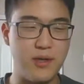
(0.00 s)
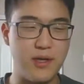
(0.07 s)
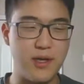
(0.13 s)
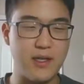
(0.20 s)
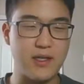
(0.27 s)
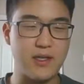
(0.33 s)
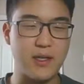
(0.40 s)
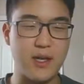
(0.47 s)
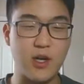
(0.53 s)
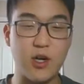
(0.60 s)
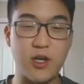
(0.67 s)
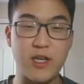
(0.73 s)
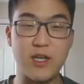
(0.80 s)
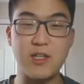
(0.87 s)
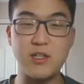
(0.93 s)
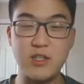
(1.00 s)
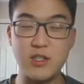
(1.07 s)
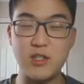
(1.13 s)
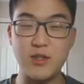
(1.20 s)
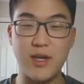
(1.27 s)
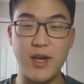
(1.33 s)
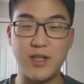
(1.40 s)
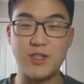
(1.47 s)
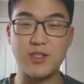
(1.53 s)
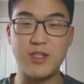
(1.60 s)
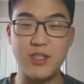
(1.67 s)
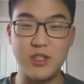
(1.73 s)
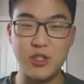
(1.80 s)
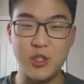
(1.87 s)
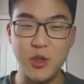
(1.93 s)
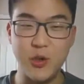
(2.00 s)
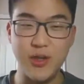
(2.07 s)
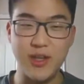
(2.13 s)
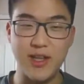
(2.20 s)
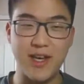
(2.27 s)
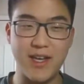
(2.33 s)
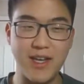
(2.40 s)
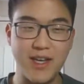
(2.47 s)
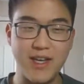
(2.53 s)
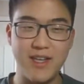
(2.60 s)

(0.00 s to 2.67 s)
and get our kids to actually enjoy that.